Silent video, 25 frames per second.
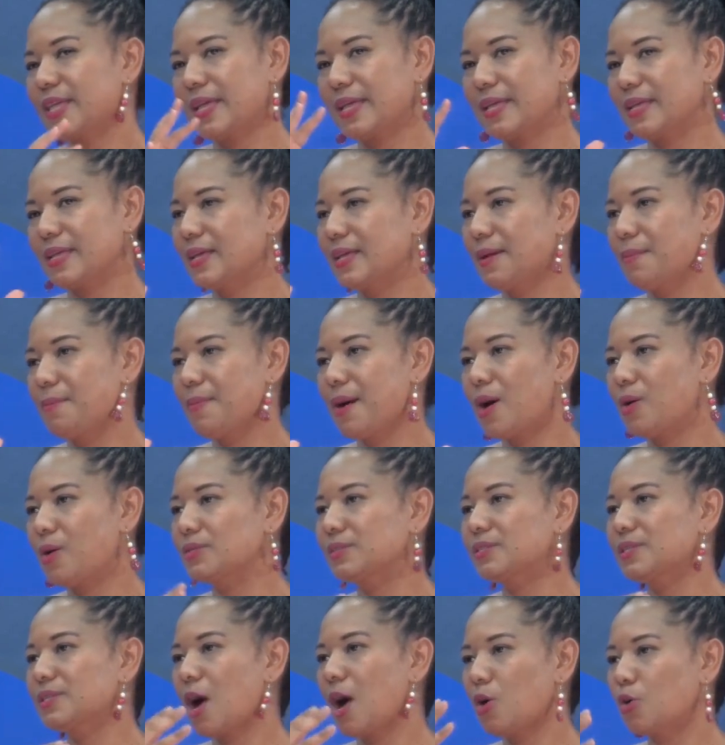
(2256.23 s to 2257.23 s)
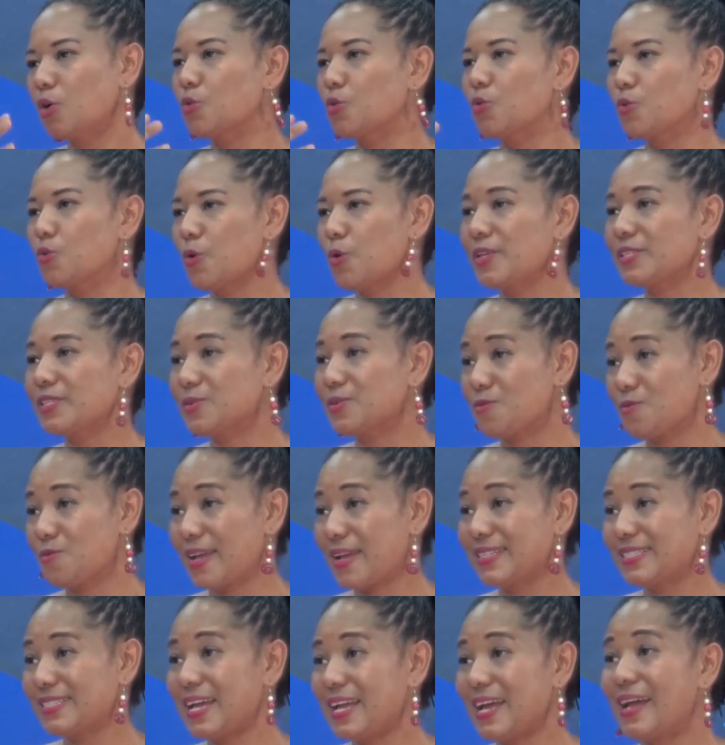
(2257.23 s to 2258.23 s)
about how to grow as a
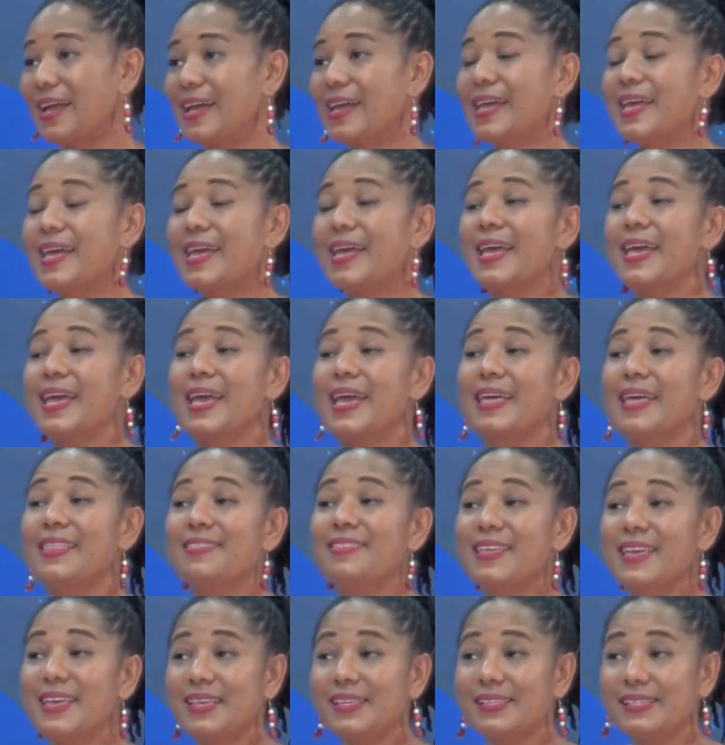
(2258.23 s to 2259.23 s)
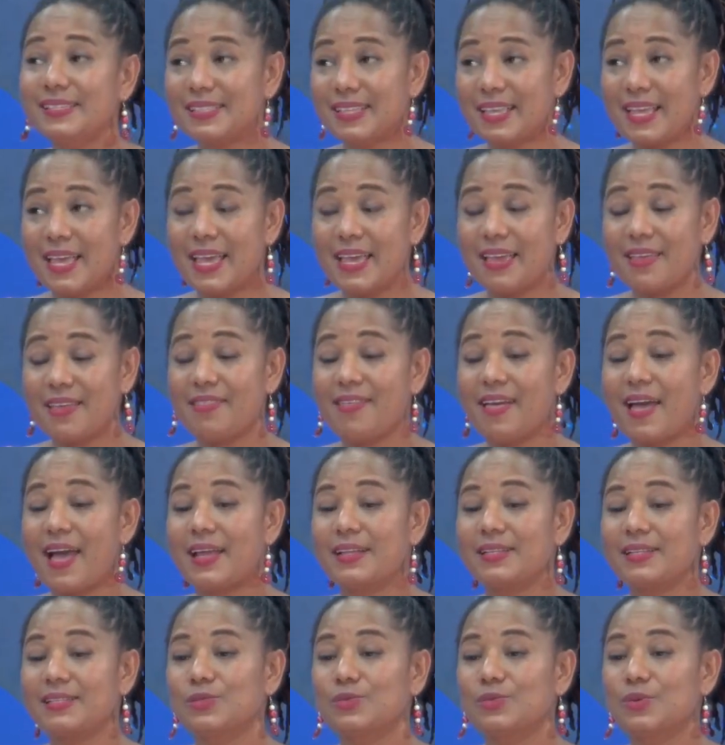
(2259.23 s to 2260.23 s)
writer, and they say
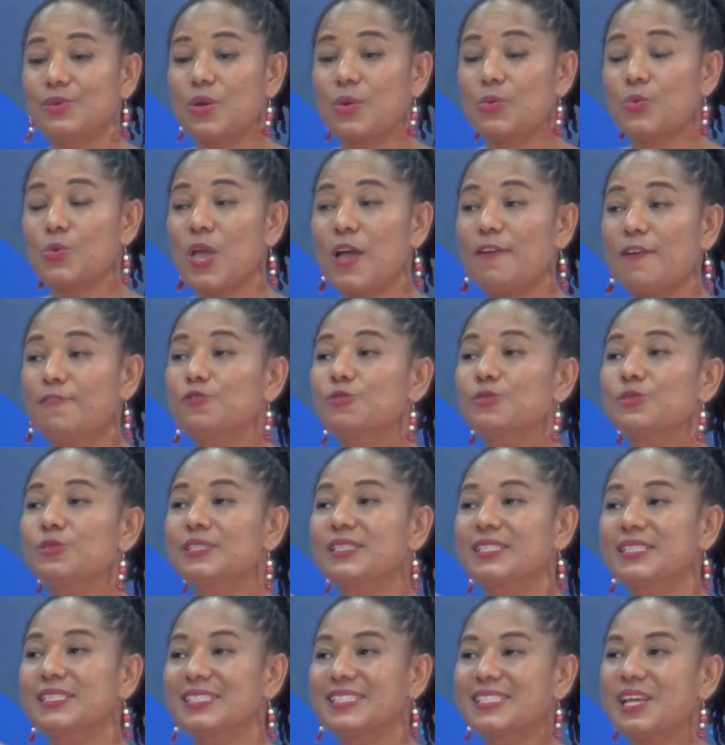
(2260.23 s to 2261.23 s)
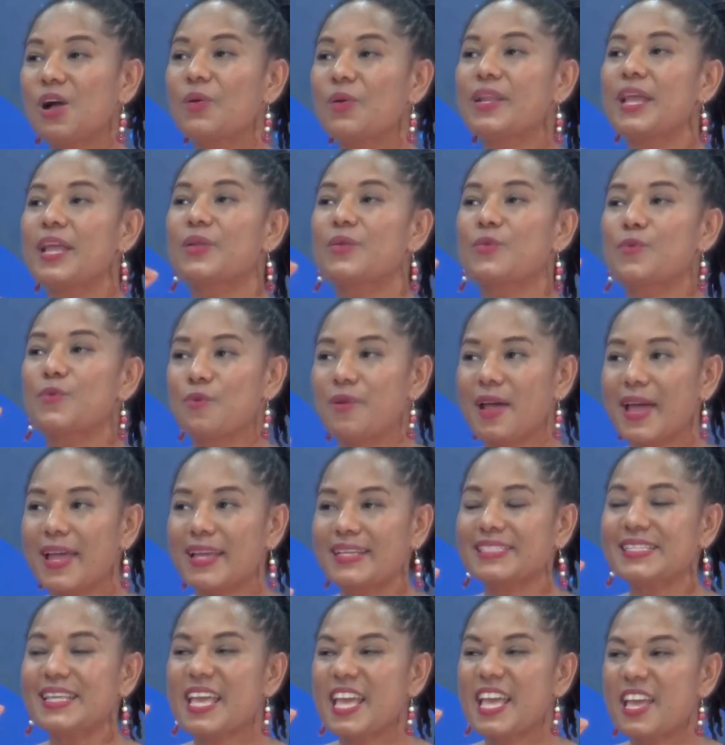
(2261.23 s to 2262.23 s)
that you have to sit down and
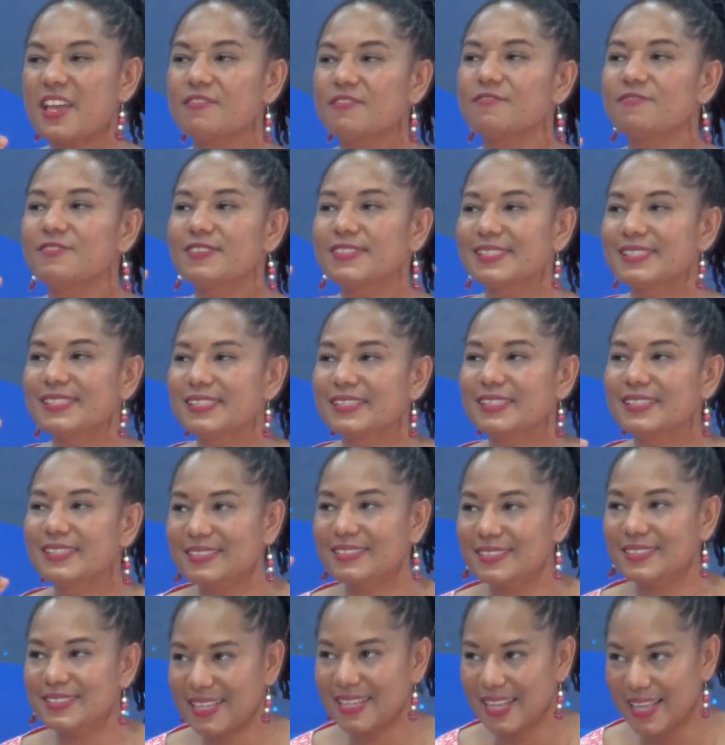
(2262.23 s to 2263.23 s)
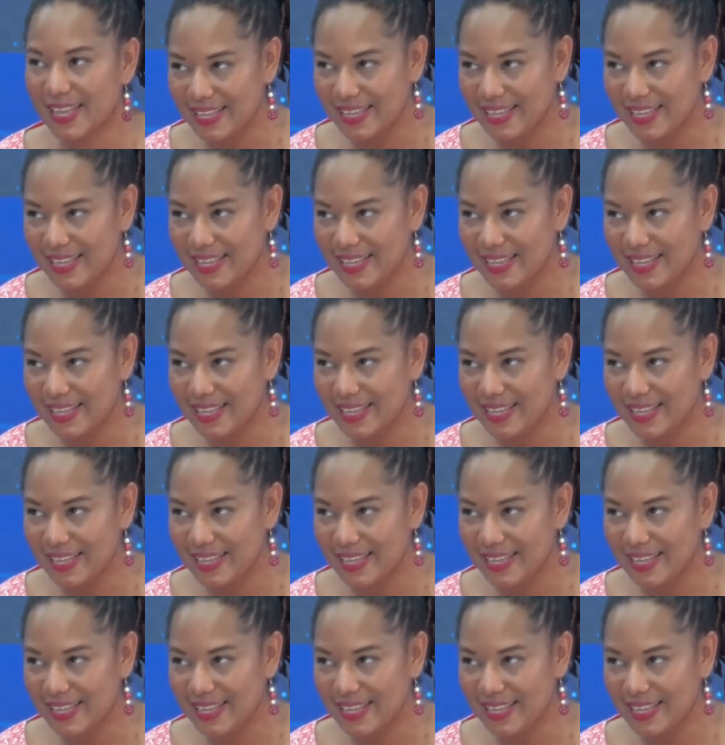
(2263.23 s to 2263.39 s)
write every single day.